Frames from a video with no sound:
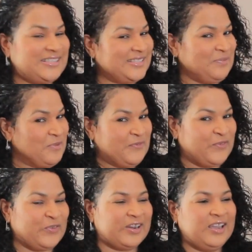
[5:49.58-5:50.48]
I said
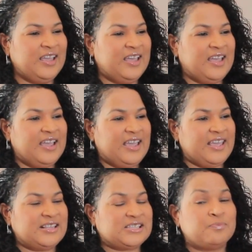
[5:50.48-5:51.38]
before.
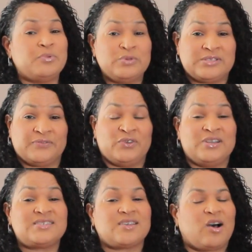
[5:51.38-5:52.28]
It's beautiful,
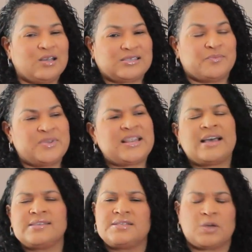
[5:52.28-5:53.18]
it's awesome. It
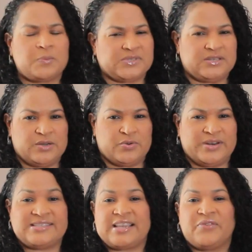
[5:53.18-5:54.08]
has its ups and downs
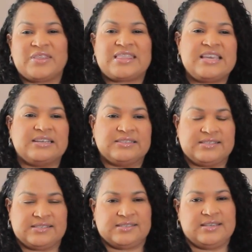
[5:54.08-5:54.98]
as everything
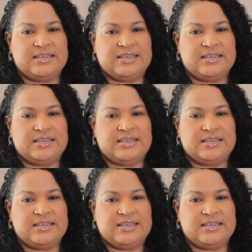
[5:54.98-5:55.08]
else.